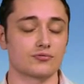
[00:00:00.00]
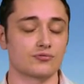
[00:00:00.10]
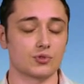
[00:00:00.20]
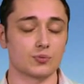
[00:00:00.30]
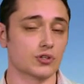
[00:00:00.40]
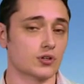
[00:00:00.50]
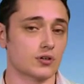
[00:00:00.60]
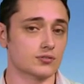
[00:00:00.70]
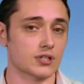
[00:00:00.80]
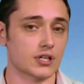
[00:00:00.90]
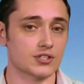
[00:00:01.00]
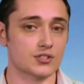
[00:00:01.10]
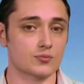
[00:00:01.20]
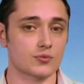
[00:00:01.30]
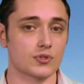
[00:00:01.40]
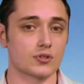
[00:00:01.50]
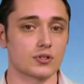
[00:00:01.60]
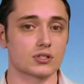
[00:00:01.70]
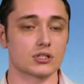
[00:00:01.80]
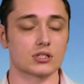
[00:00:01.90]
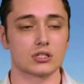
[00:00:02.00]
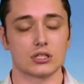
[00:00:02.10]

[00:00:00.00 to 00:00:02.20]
minute consultation with your doctor